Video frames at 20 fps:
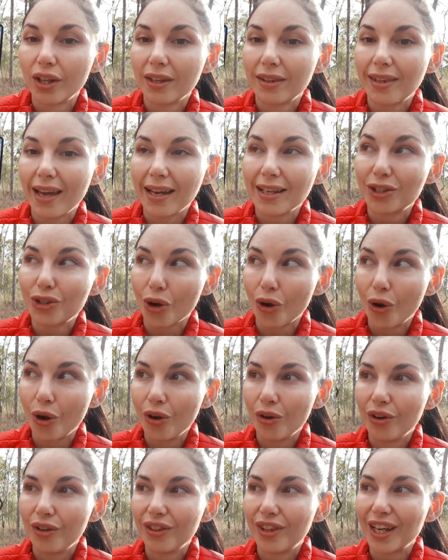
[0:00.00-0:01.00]
they
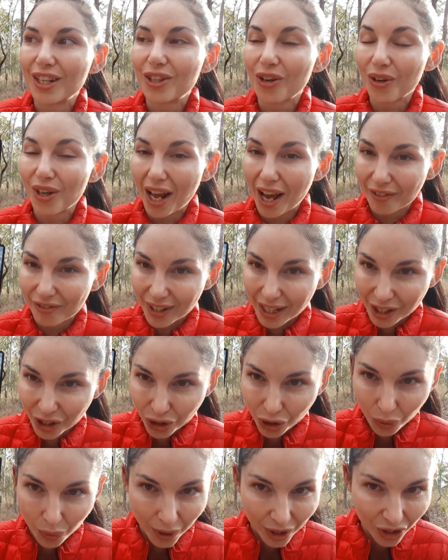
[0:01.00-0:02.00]
don't have an
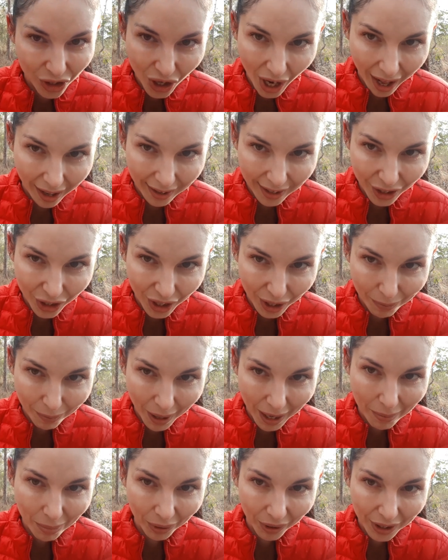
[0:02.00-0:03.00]
issue with challenging
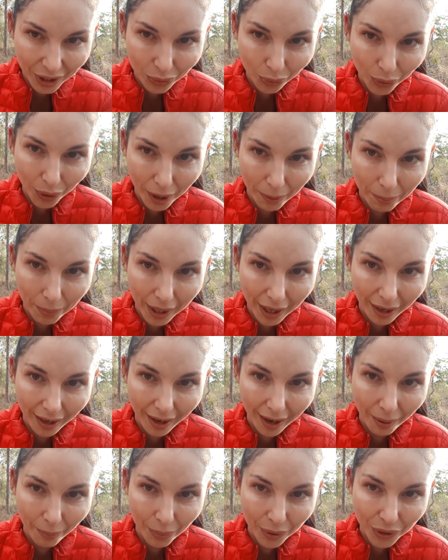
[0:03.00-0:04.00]
people, is what I'm picking
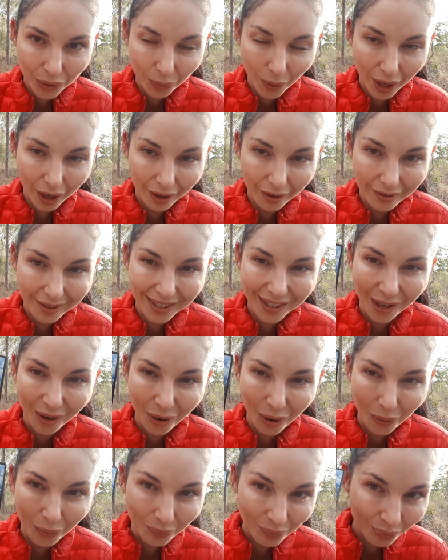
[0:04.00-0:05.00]
up as well.
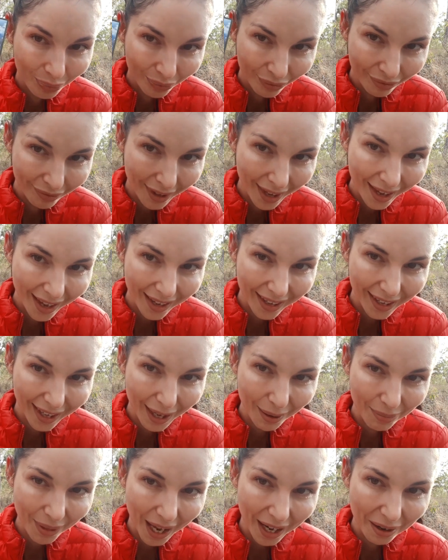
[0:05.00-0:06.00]
So
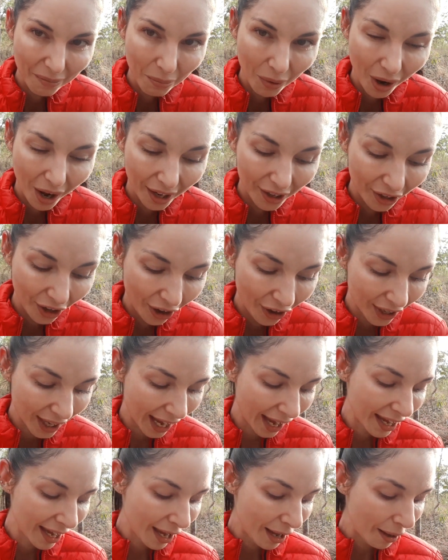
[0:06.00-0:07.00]
keep that in mind.
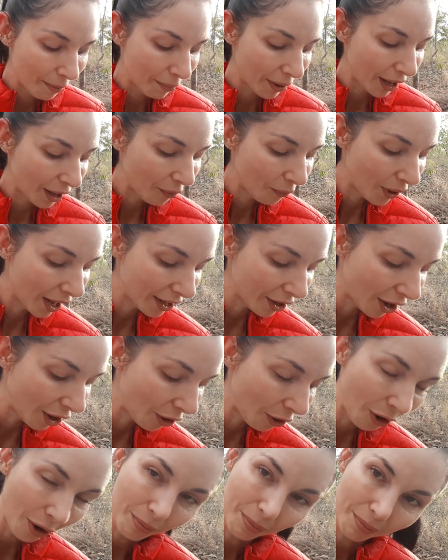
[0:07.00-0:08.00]
Okay, Pile 1, I
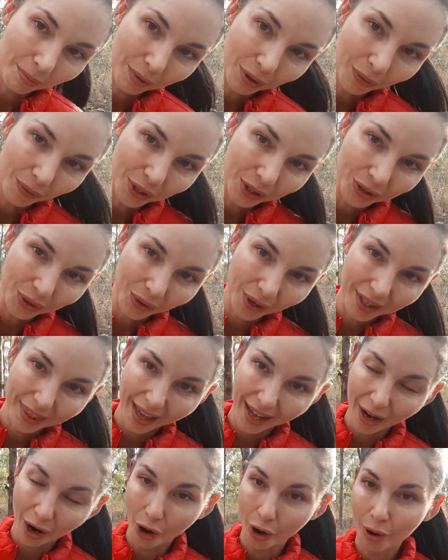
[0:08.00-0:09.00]
hope you enjoyed
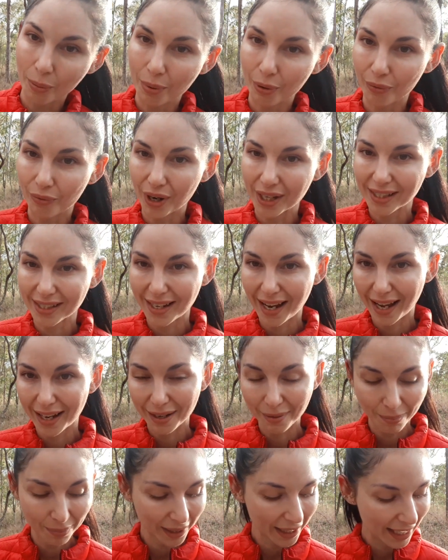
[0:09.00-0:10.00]
that. I hope it
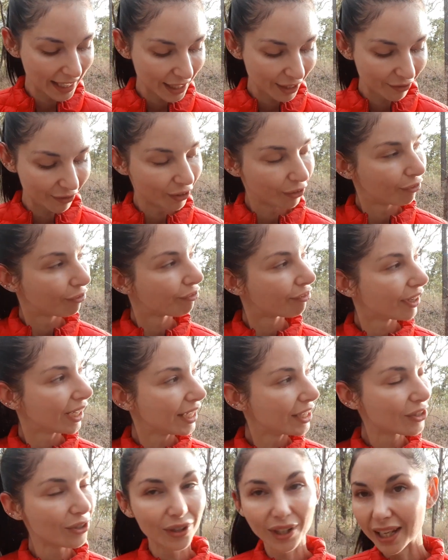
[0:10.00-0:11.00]
resonated. Please feel
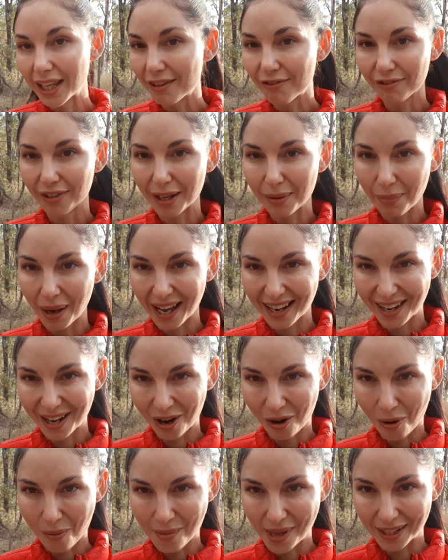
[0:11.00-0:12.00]
free to leave feedback and
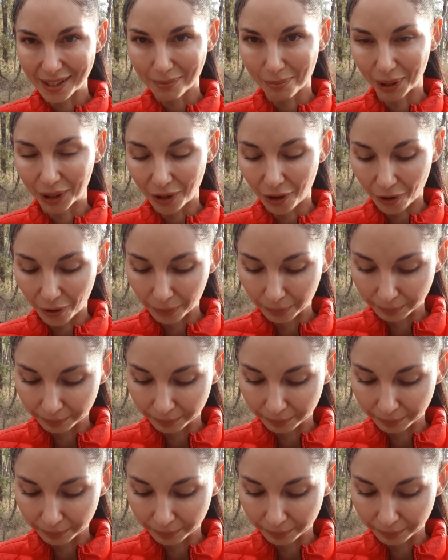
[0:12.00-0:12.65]
comments below.